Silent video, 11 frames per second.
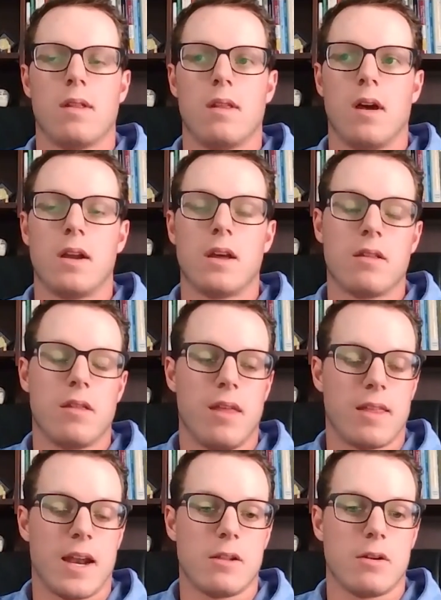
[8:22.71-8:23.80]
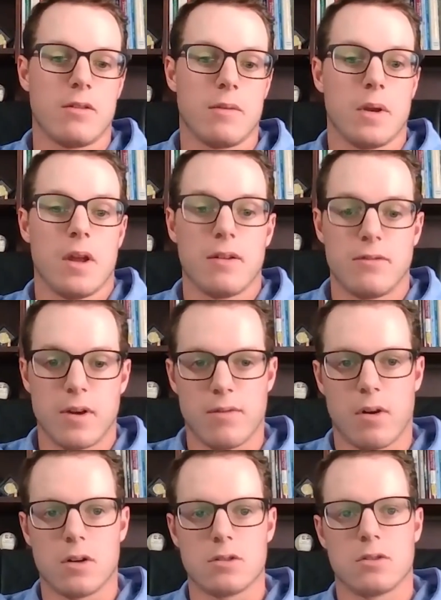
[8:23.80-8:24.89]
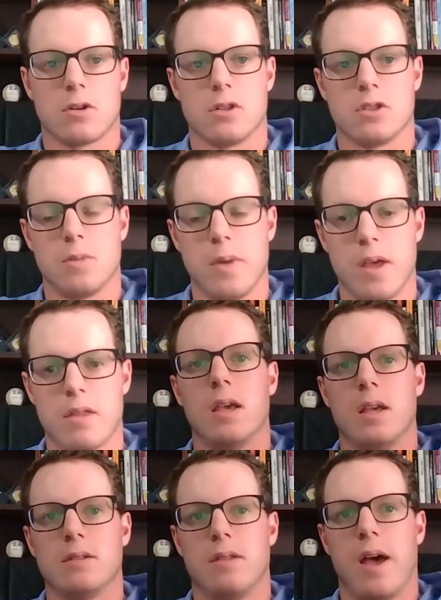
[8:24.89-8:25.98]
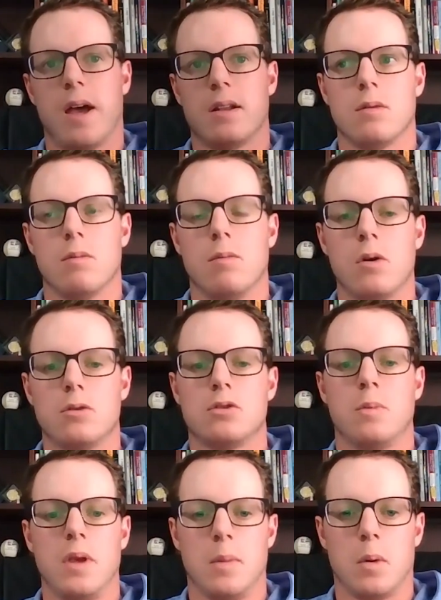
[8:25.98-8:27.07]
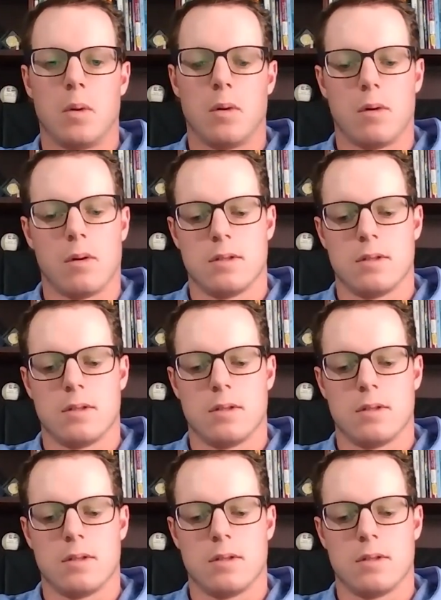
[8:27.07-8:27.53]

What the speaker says: Another thing that I learned from another friend of ours, Chris Smith, is that most people